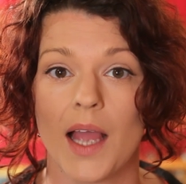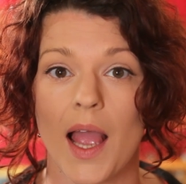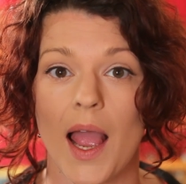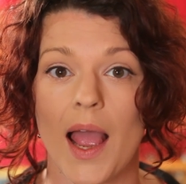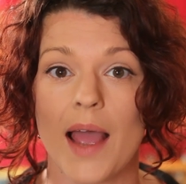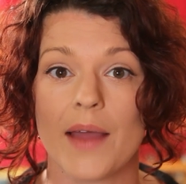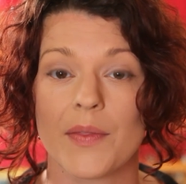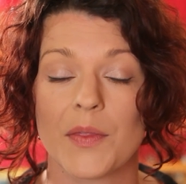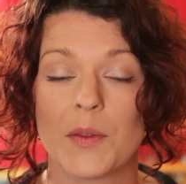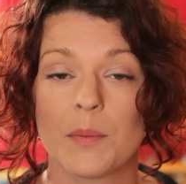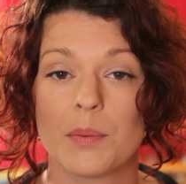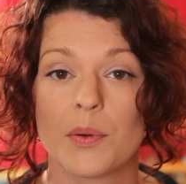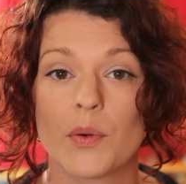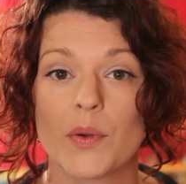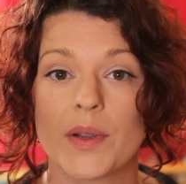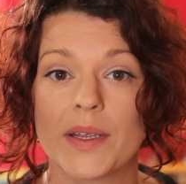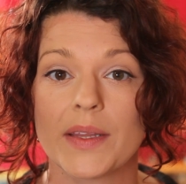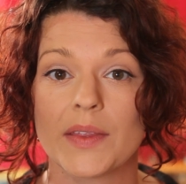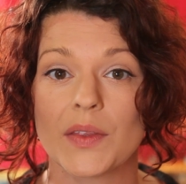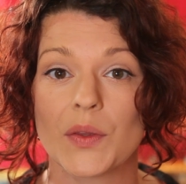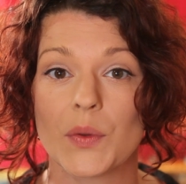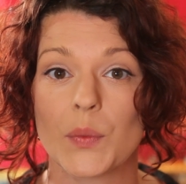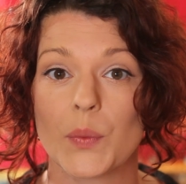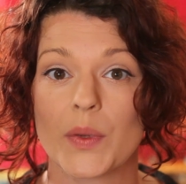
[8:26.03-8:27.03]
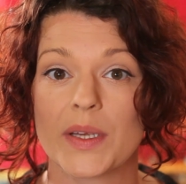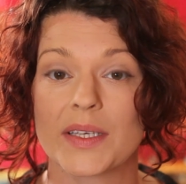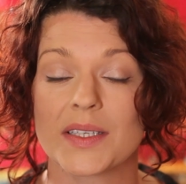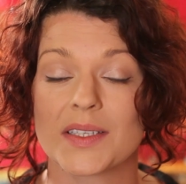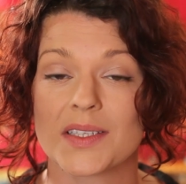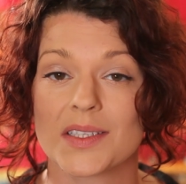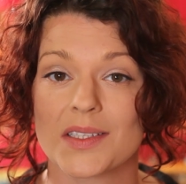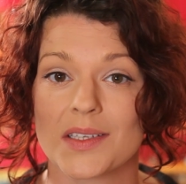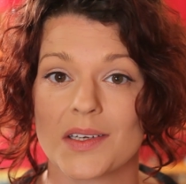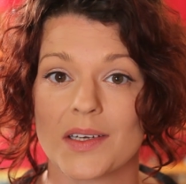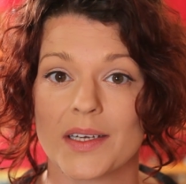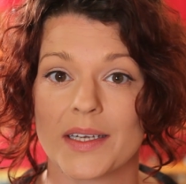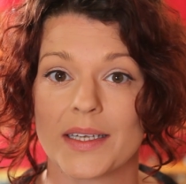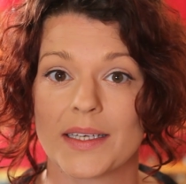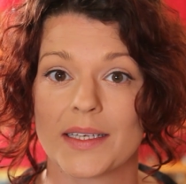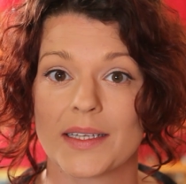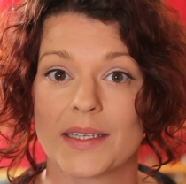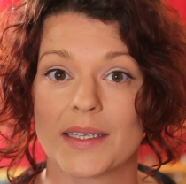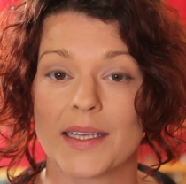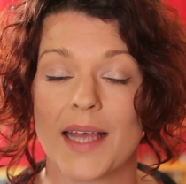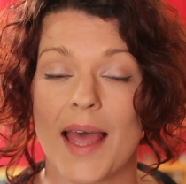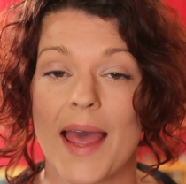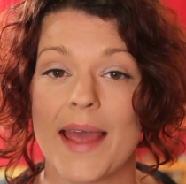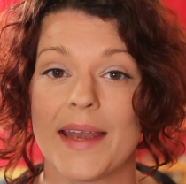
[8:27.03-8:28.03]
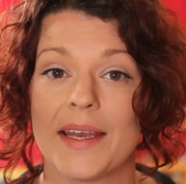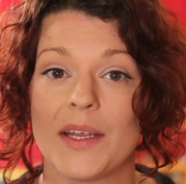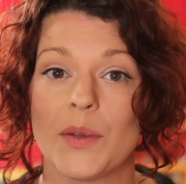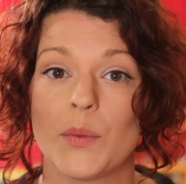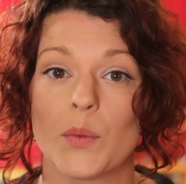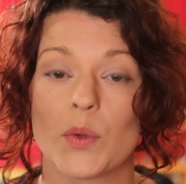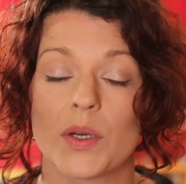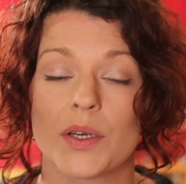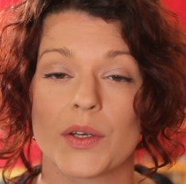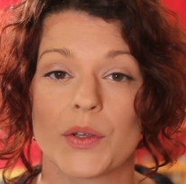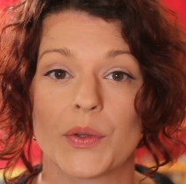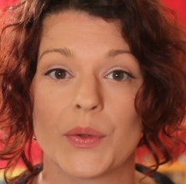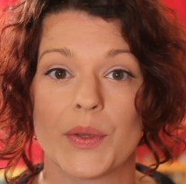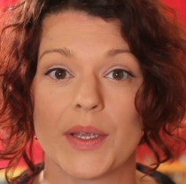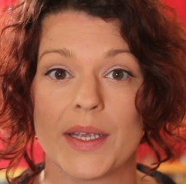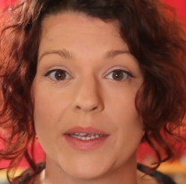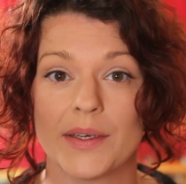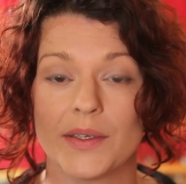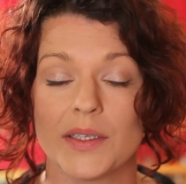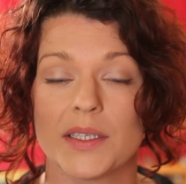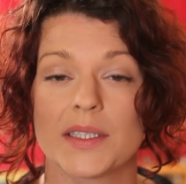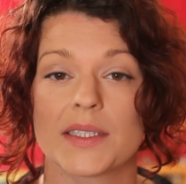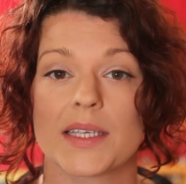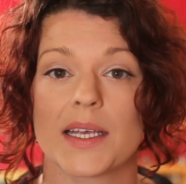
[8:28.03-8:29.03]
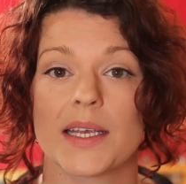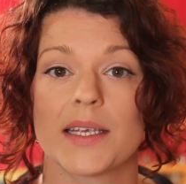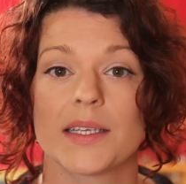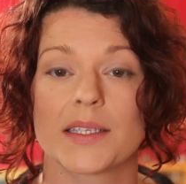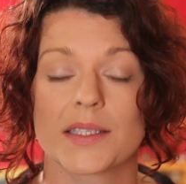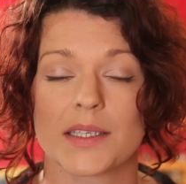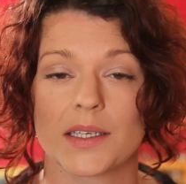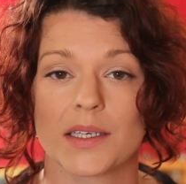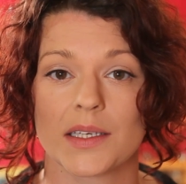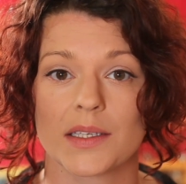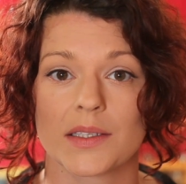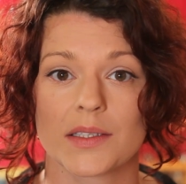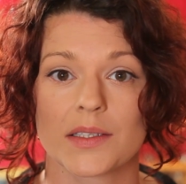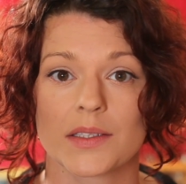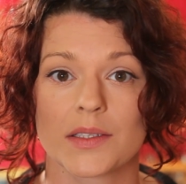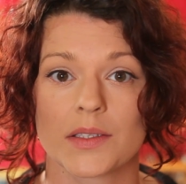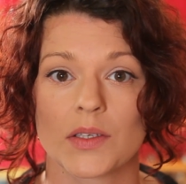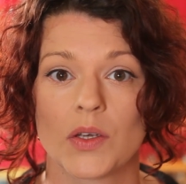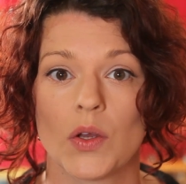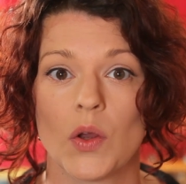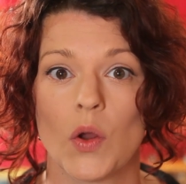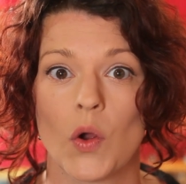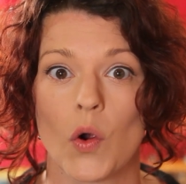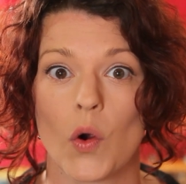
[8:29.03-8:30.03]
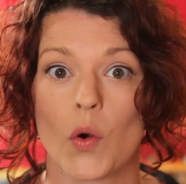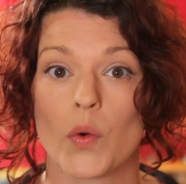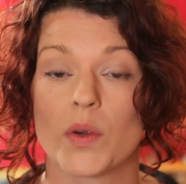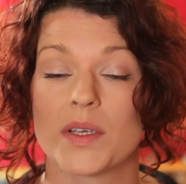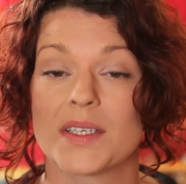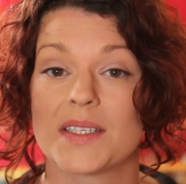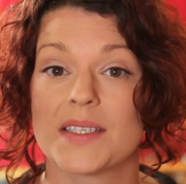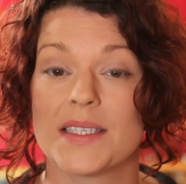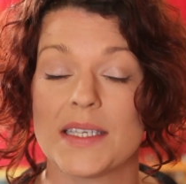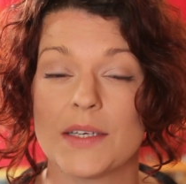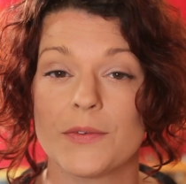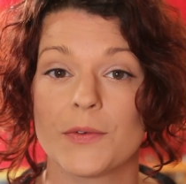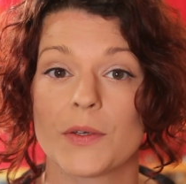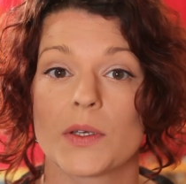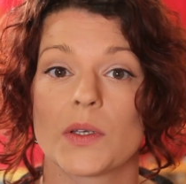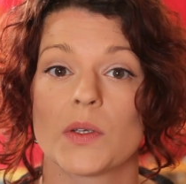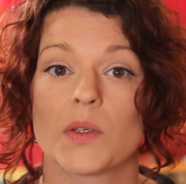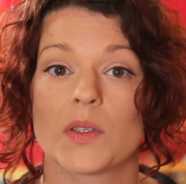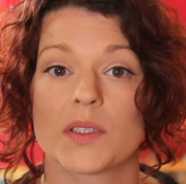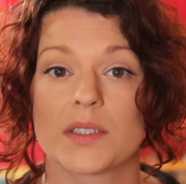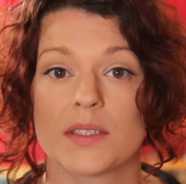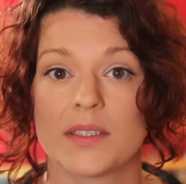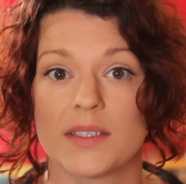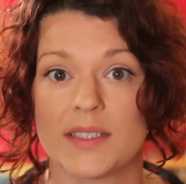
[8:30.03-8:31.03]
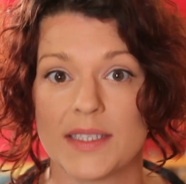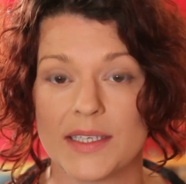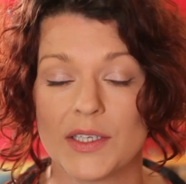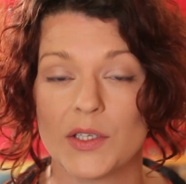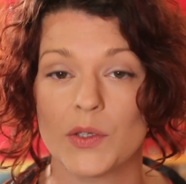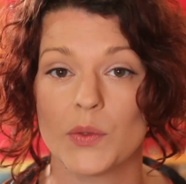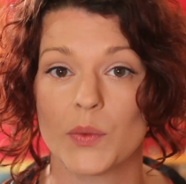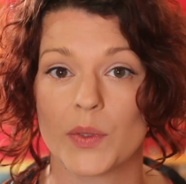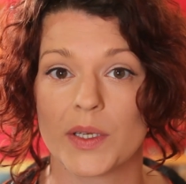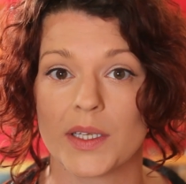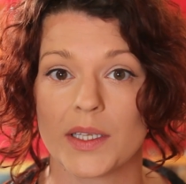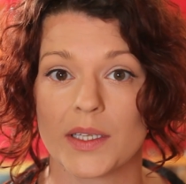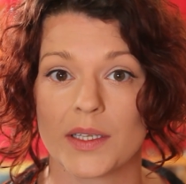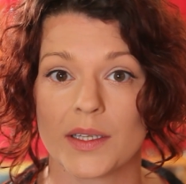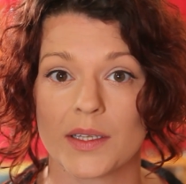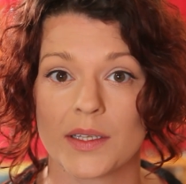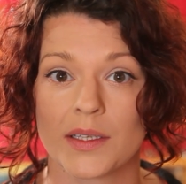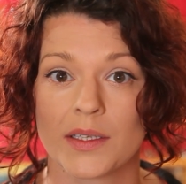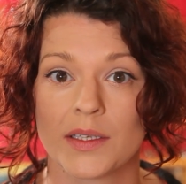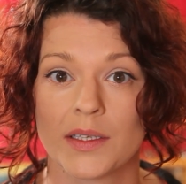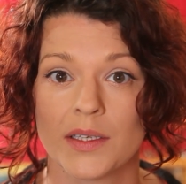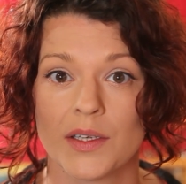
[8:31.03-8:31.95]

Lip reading: at the point that we decide that anyone who irritates us or is difficult to deal with